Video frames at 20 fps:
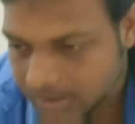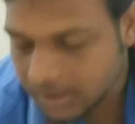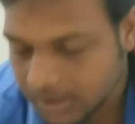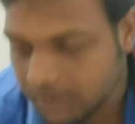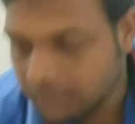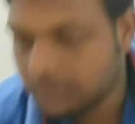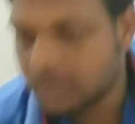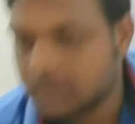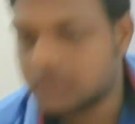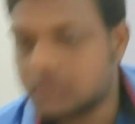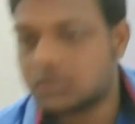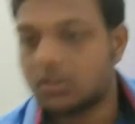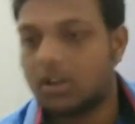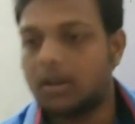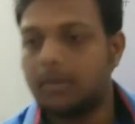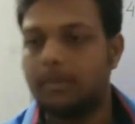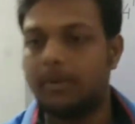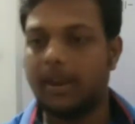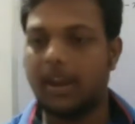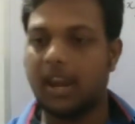You can
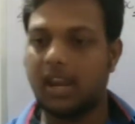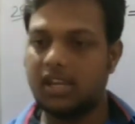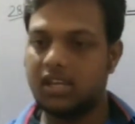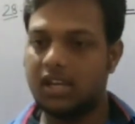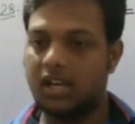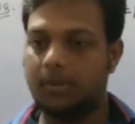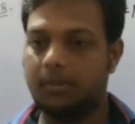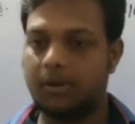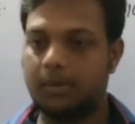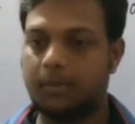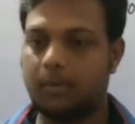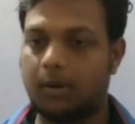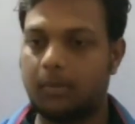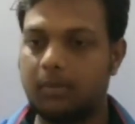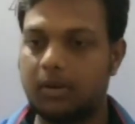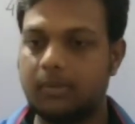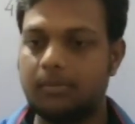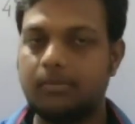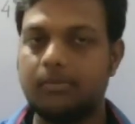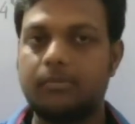solve 8 number
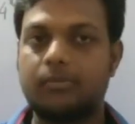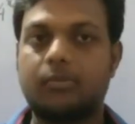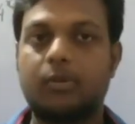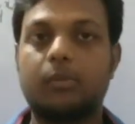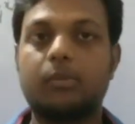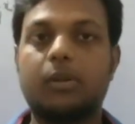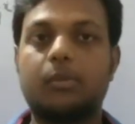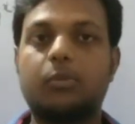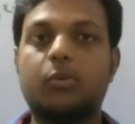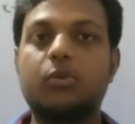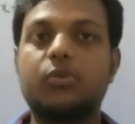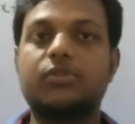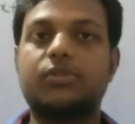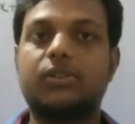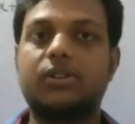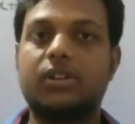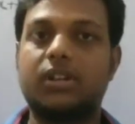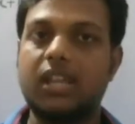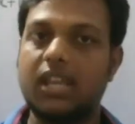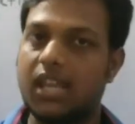problem from the
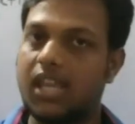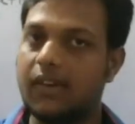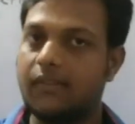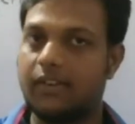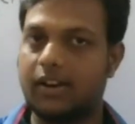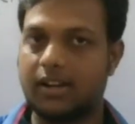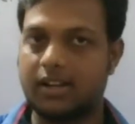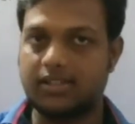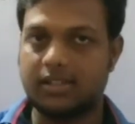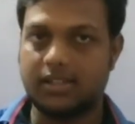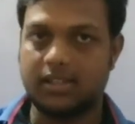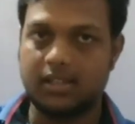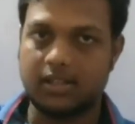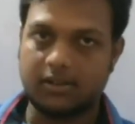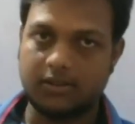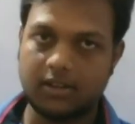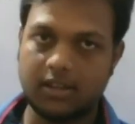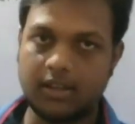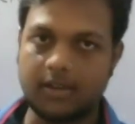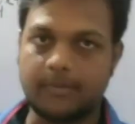book D.K. Bhattacharya.
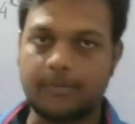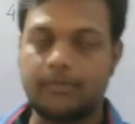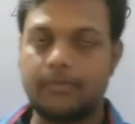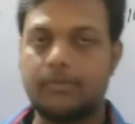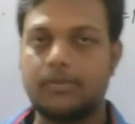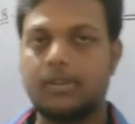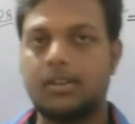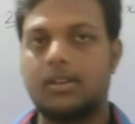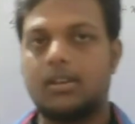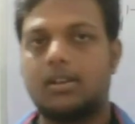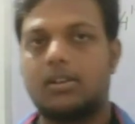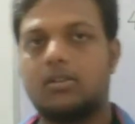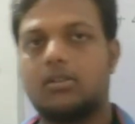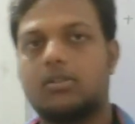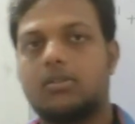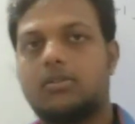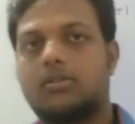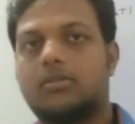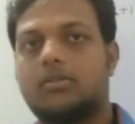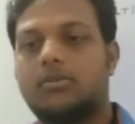Okay,
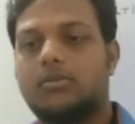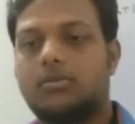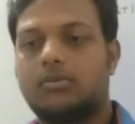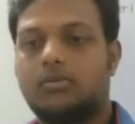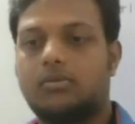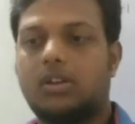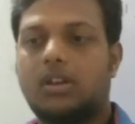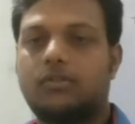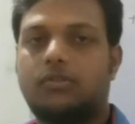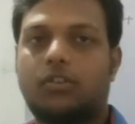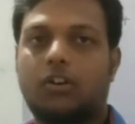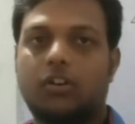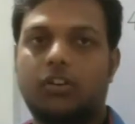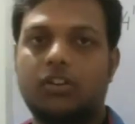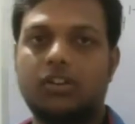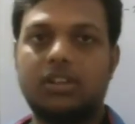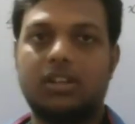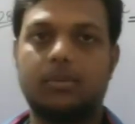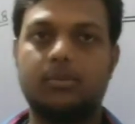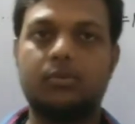we are
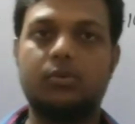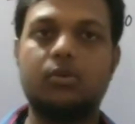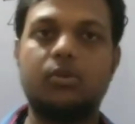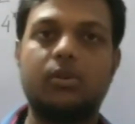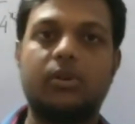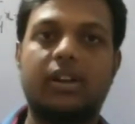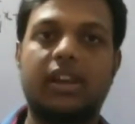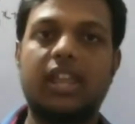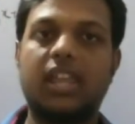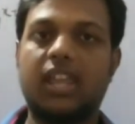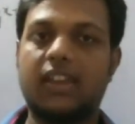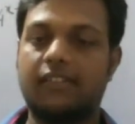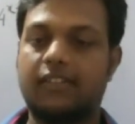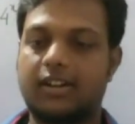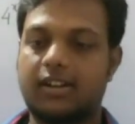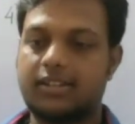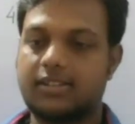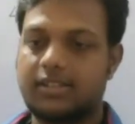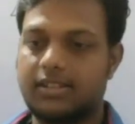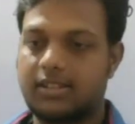following the book D.K.
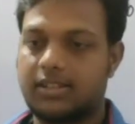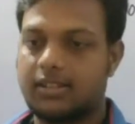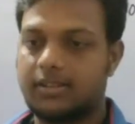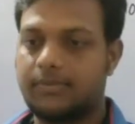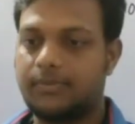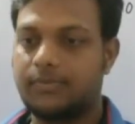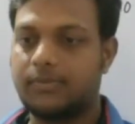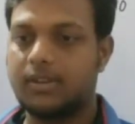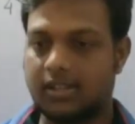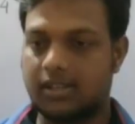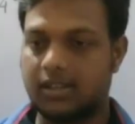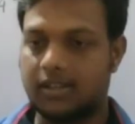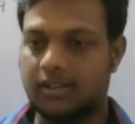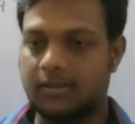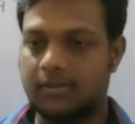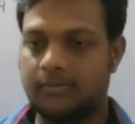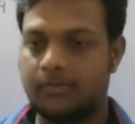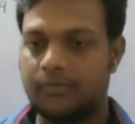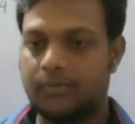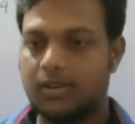Bhattacharya. Okay.
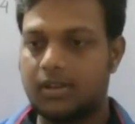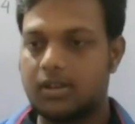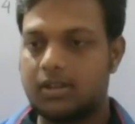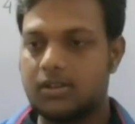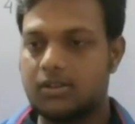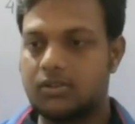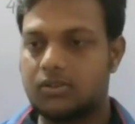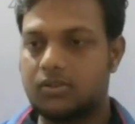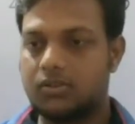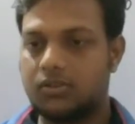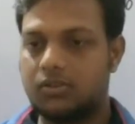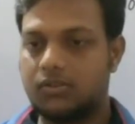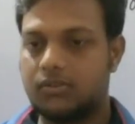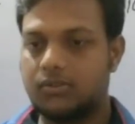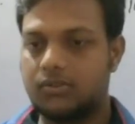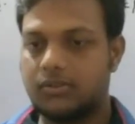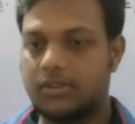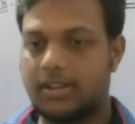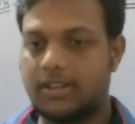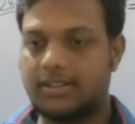
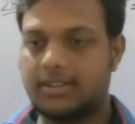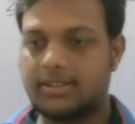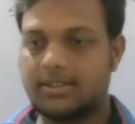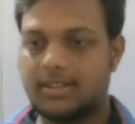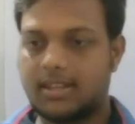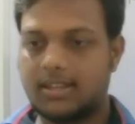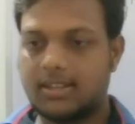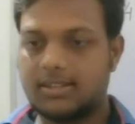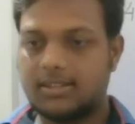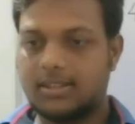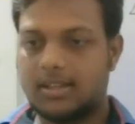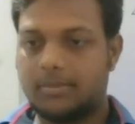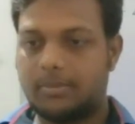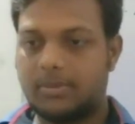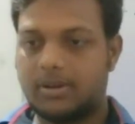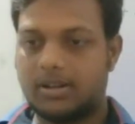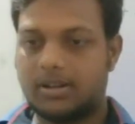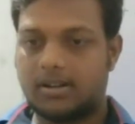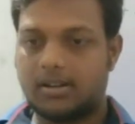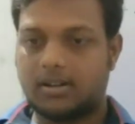So exercise
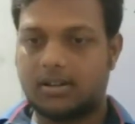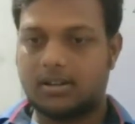number